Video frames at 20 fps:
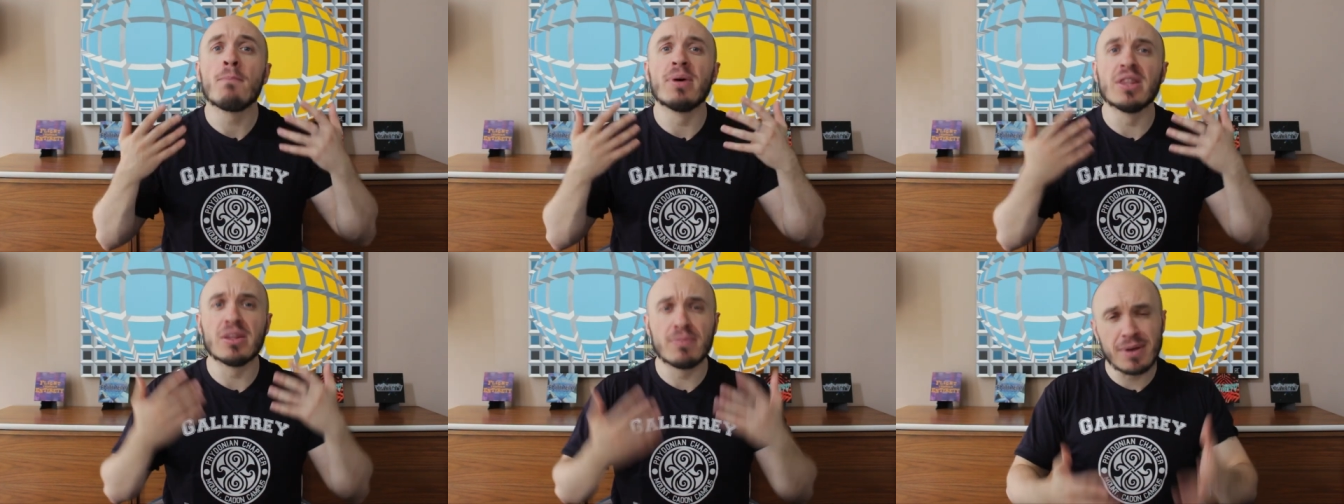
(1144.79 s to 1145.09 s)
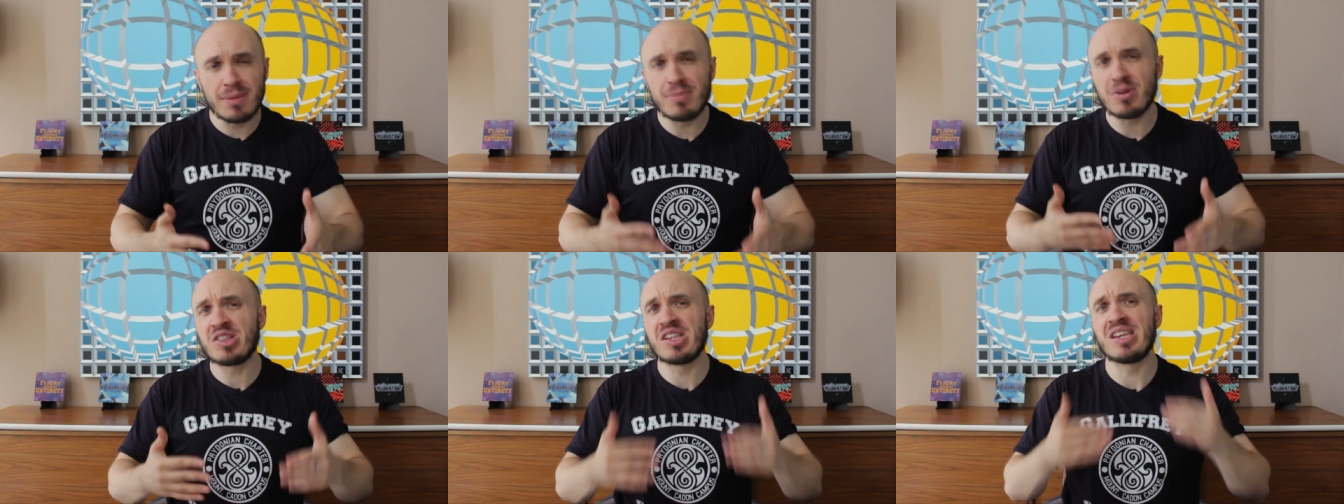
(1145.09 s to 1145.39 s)
but
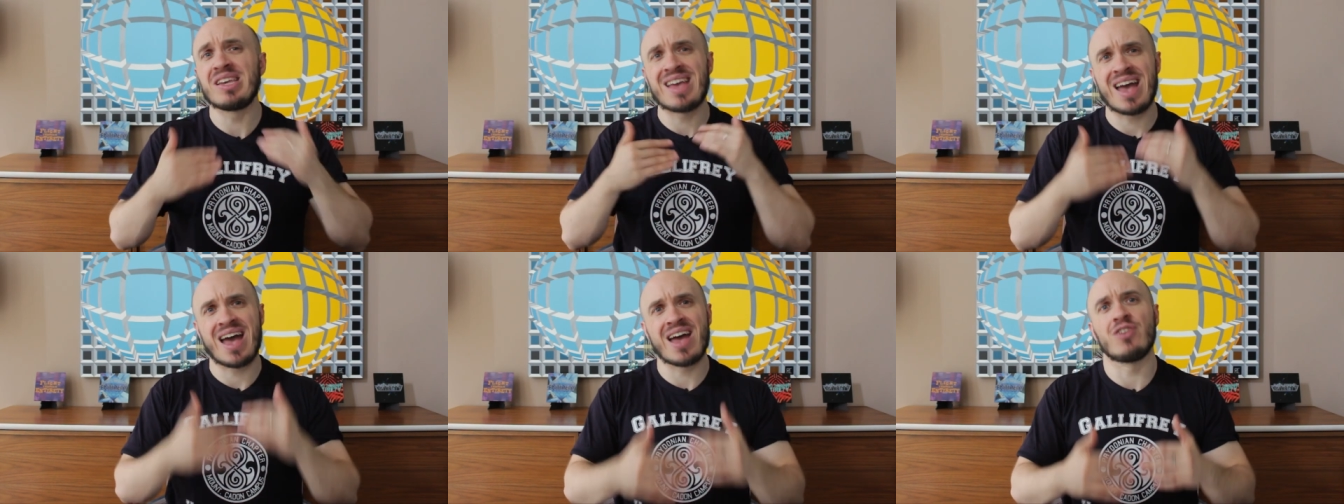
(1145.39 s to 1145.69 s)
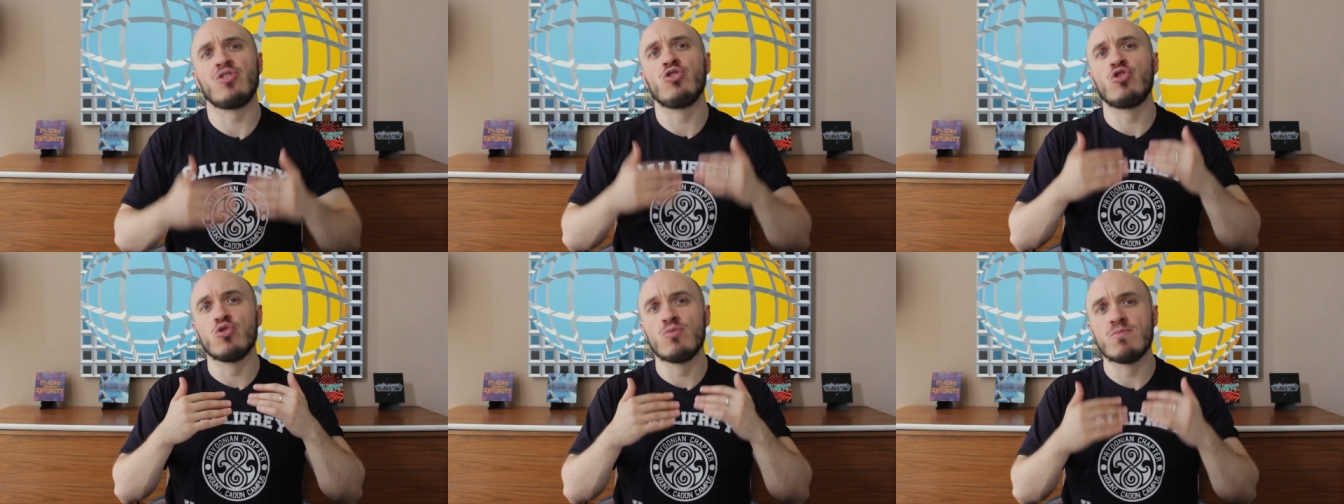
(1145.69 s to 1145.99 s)
the BBC
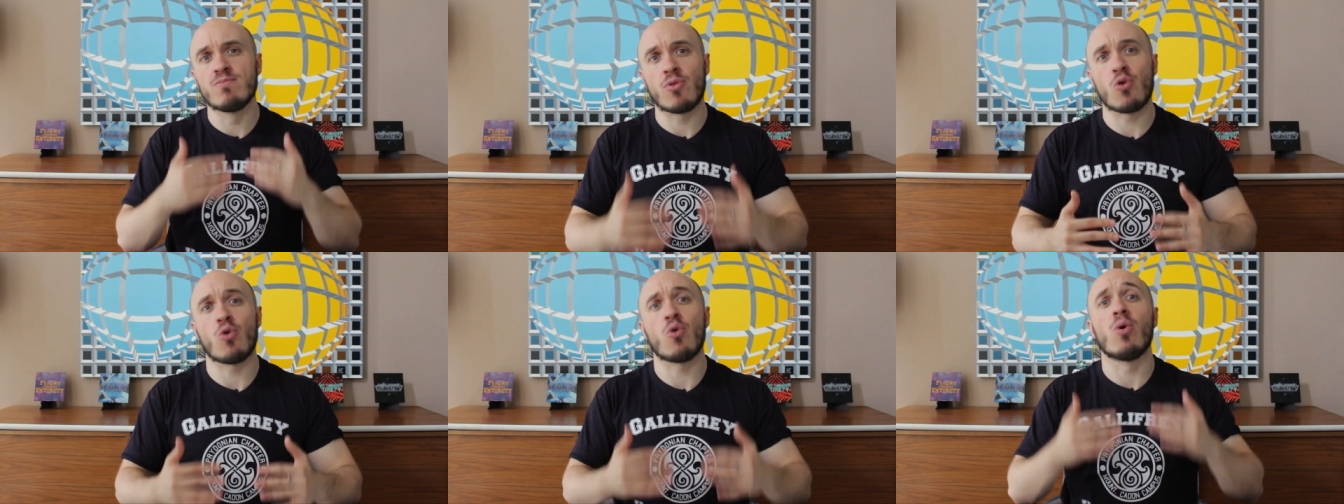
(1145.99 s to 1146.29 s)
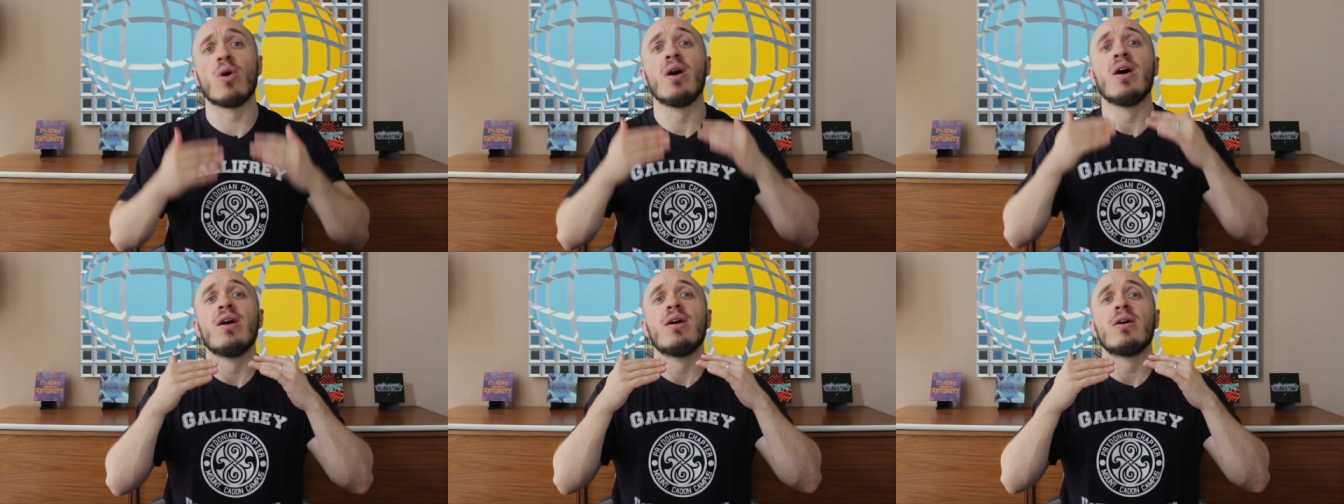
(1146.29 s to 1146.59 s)
can do
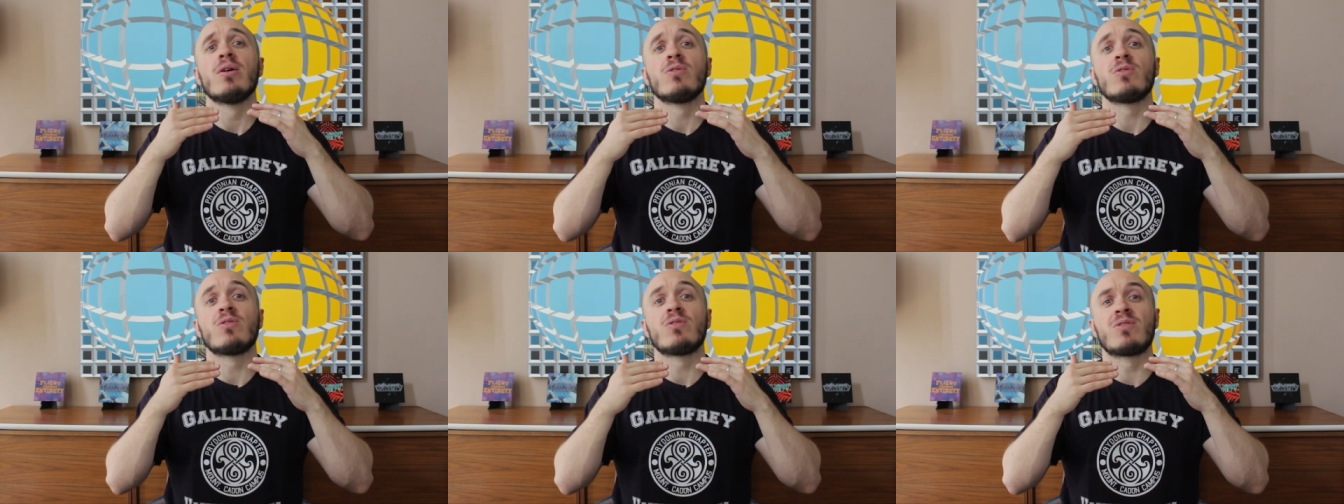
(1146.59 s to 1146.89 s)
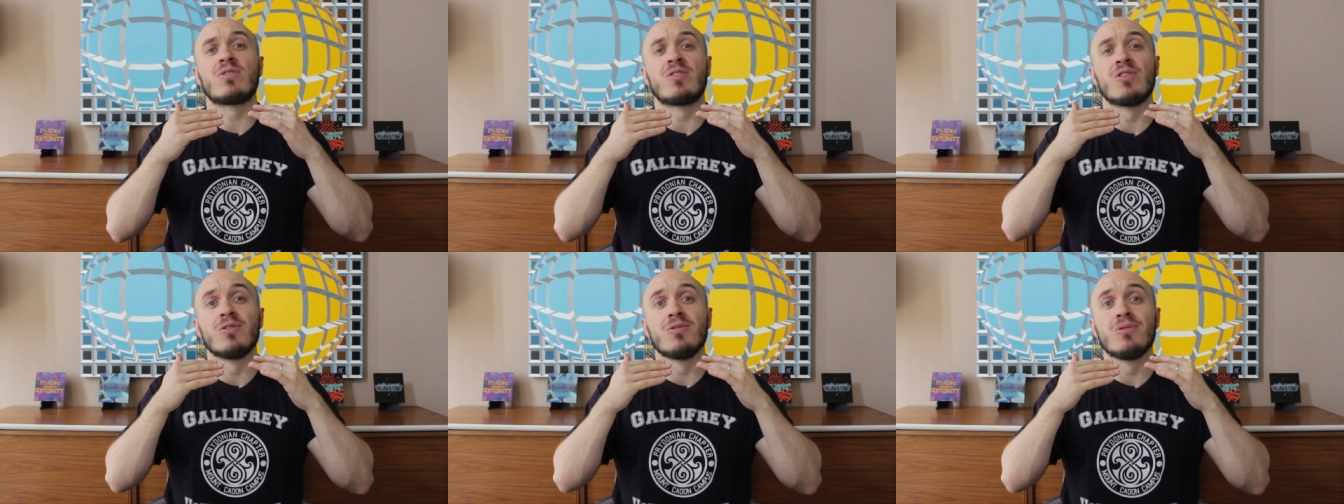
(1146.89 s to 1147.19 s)
more
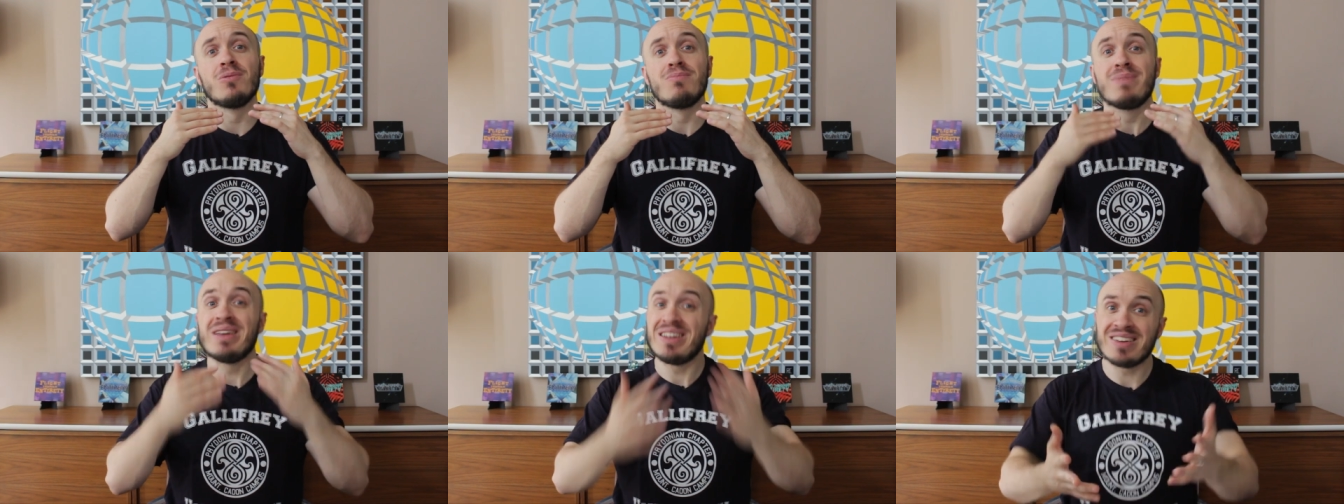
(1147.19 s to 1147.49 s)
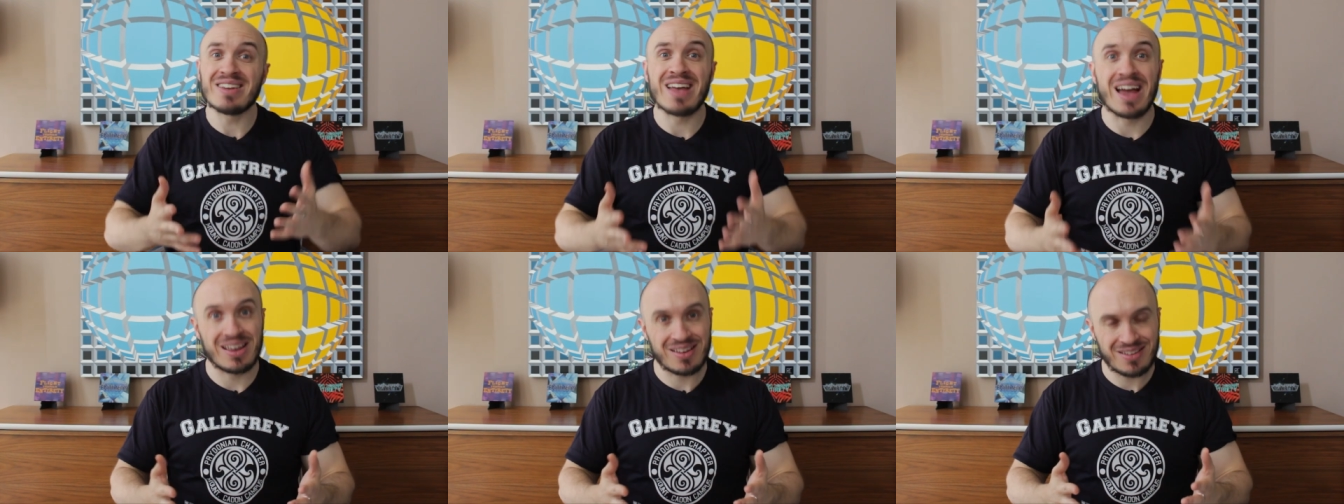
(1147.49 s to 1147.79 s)
to
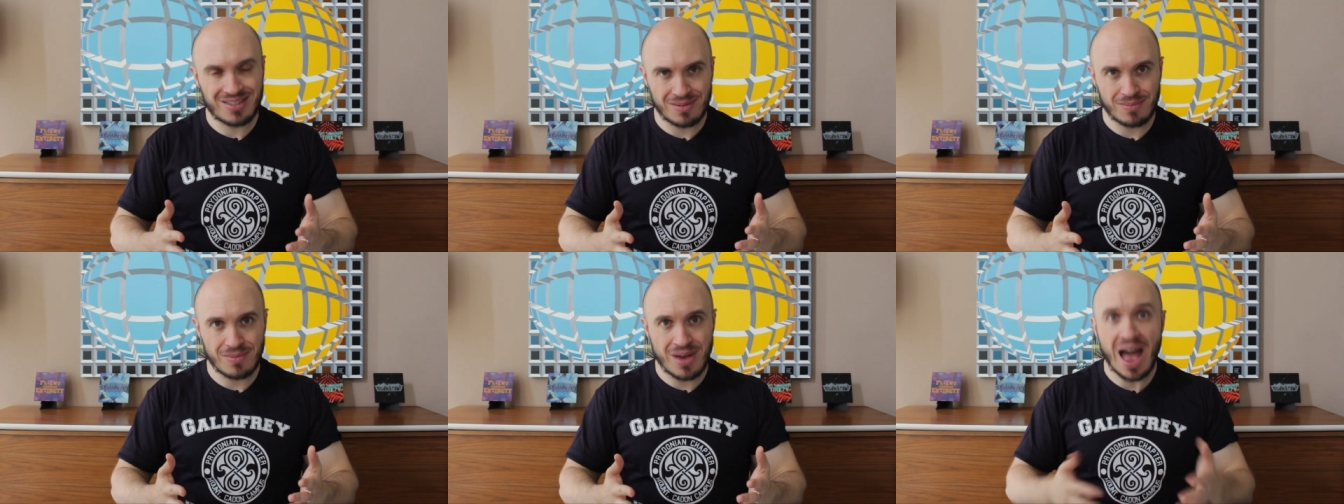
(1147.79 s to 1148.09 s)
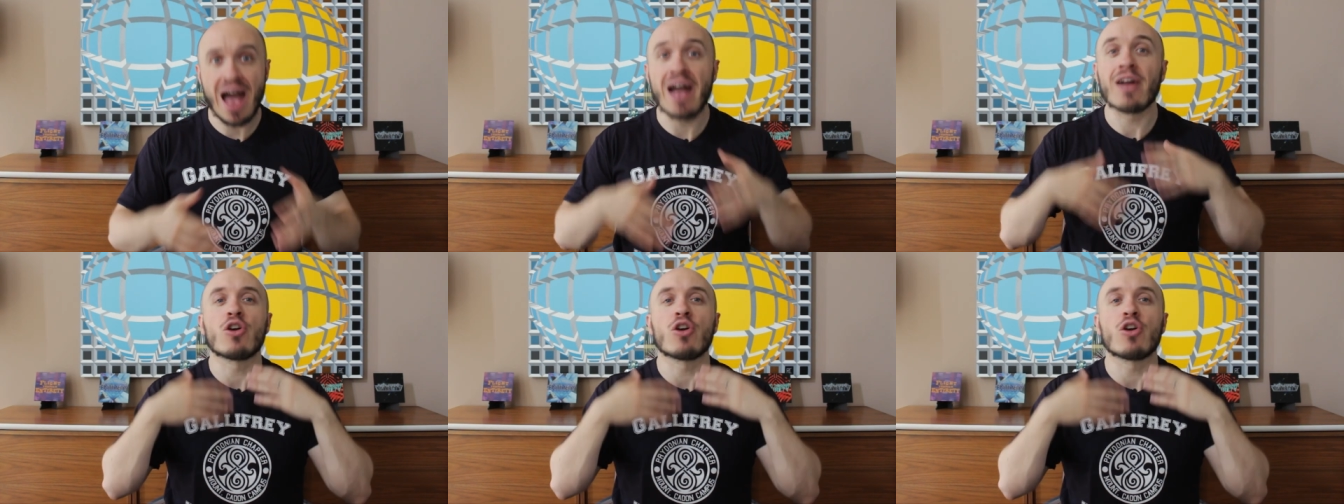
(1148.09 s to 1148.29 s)
mitigate them